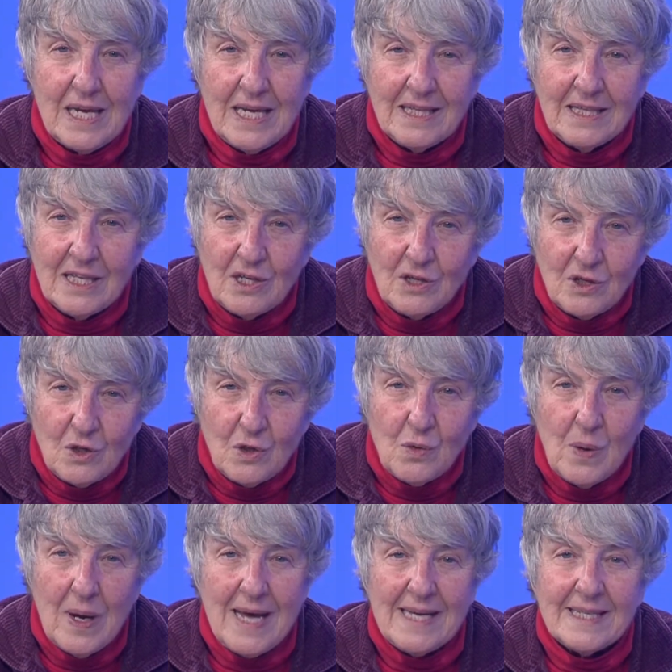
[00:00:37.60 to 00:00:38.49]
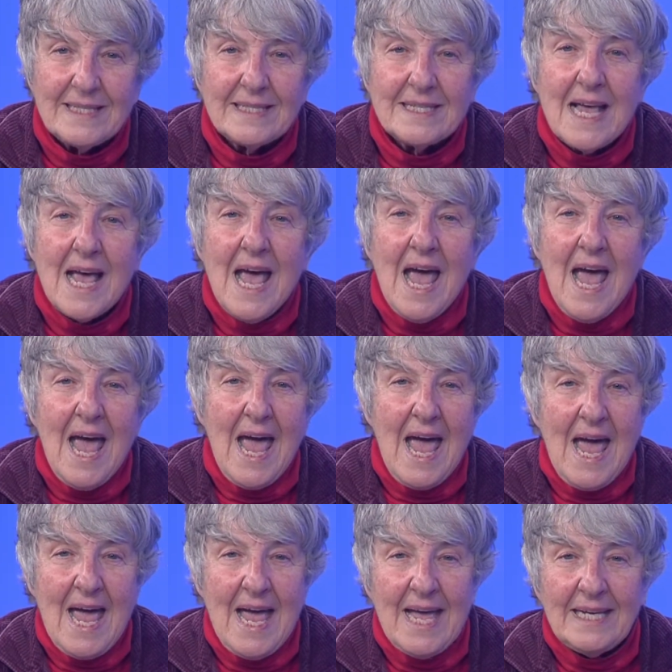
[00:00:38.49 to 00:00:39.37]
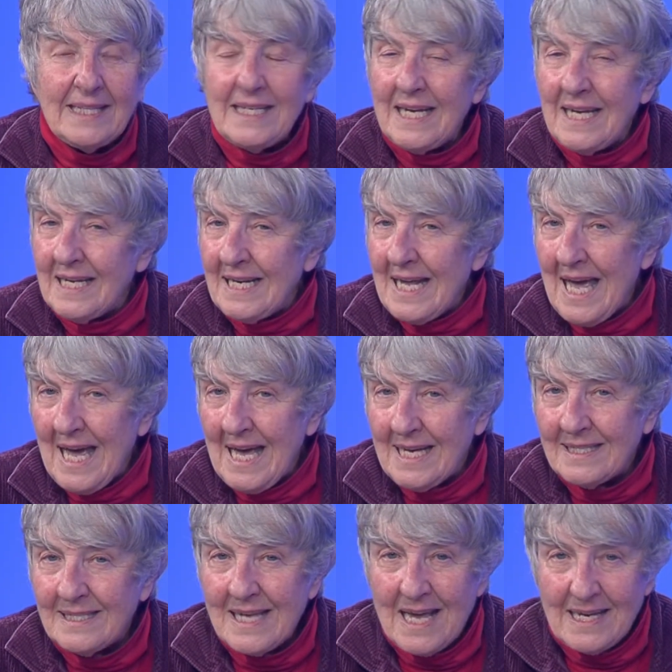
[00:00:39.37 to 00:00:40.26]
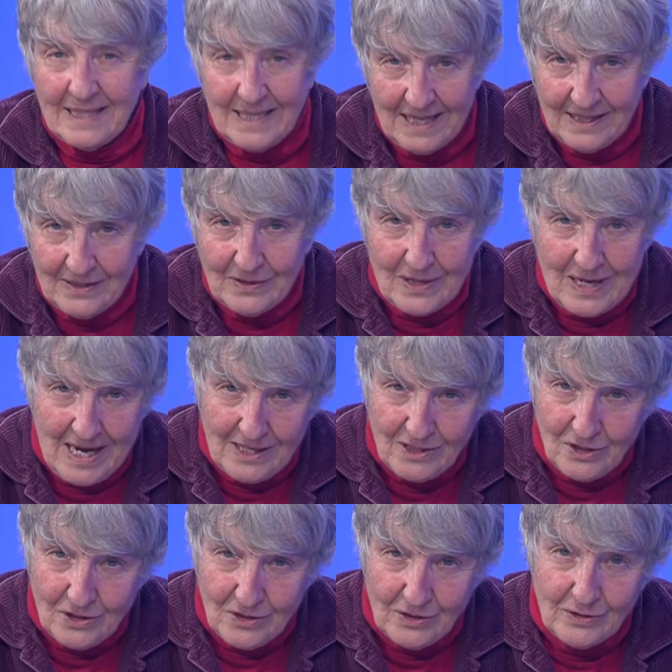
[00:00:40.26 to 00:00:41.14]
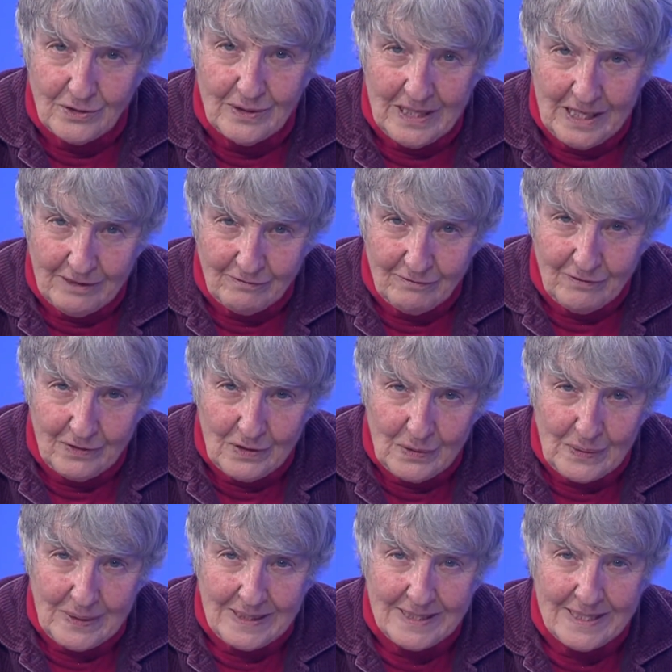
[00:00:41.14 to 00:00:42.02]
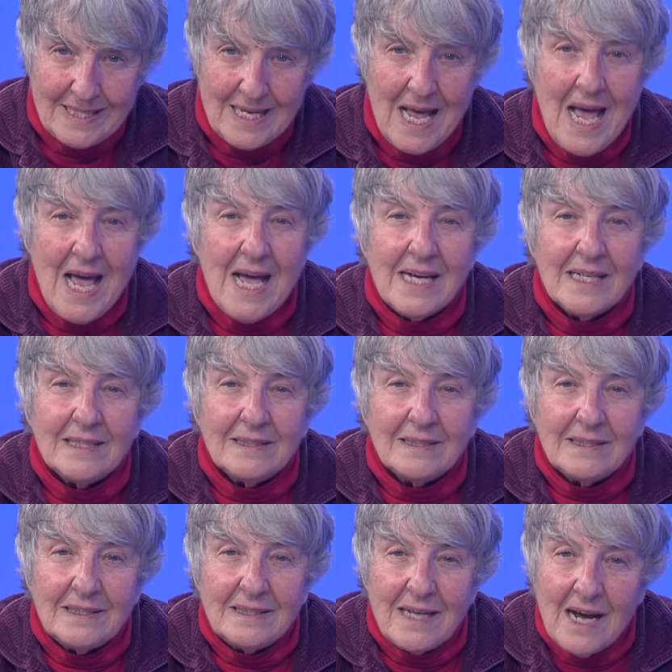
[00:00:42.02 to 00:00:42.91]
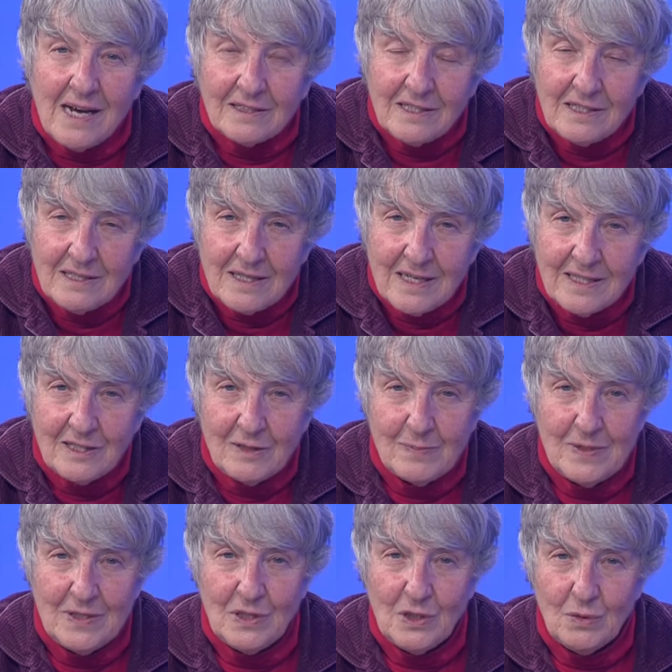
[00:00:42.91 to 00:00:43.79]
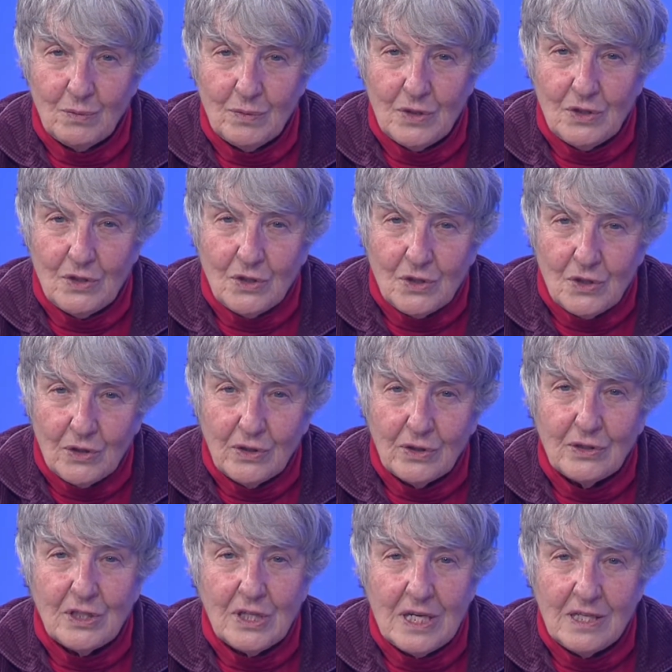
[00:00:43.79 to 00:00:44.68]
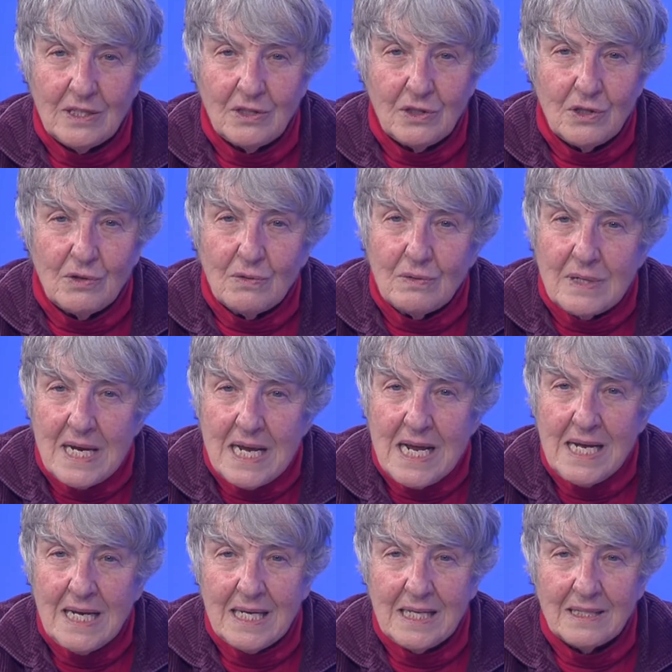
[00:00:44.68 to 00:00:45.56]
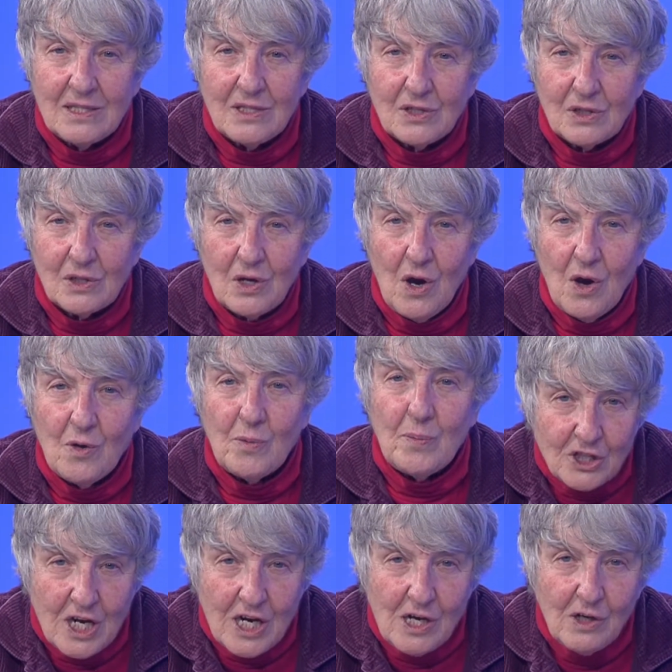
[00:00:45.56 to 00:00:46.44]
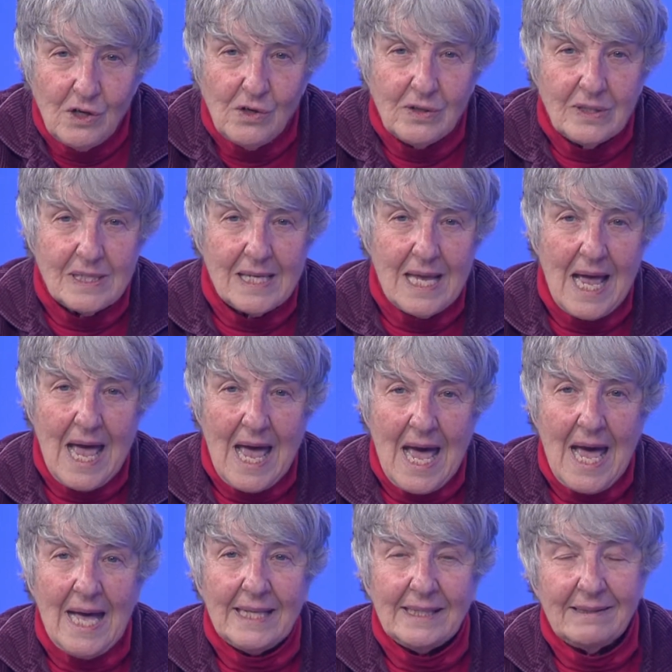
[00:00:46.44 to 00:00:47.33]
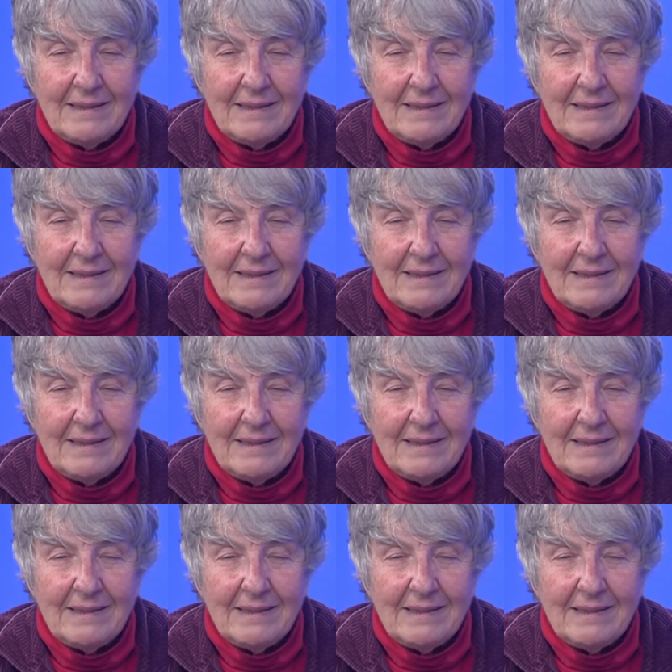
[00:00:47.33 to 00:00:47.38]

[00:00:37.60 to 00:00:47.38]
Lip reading: in the U.S., and it has an international influence. Dr. Guthman's research is unique in scope. She looks at